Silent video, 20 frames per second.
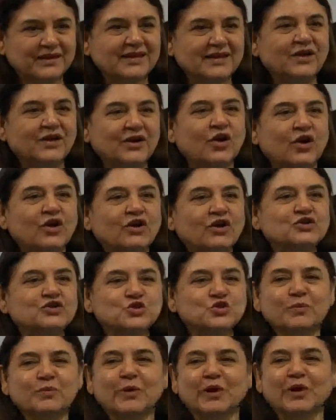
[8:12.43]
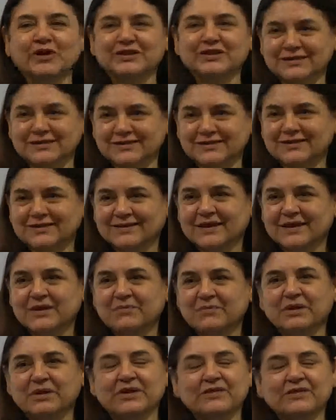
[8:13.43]
Or 2 boys.
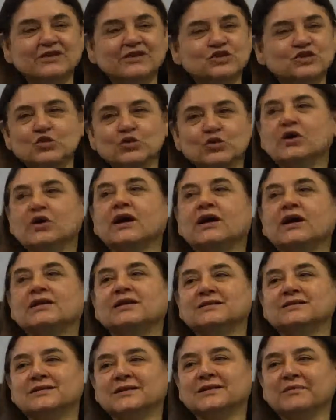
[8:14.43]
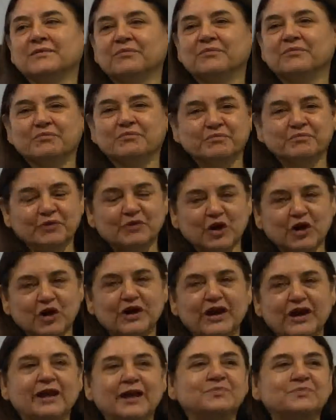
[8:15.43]
But if it's 2 girls, God
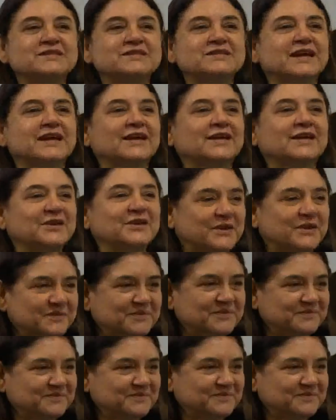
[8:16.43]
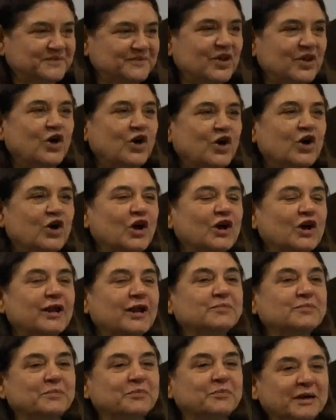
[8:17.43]
help the second girl. Or God
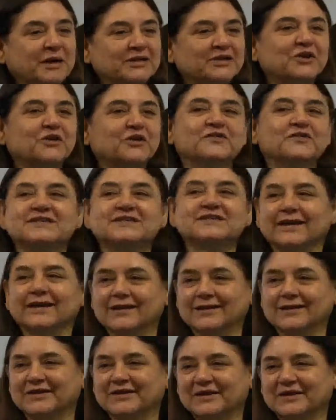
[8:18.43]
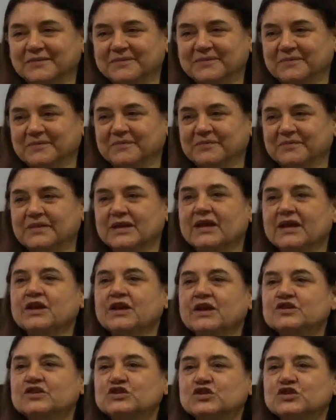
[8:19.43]
help the mother of the second girl.
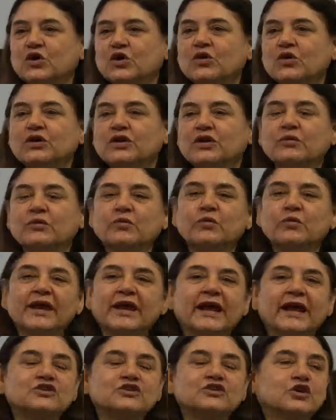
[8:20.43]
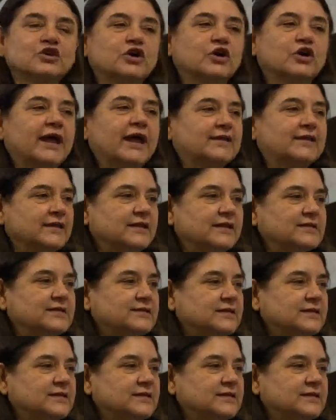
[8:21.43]
So we had to correct these.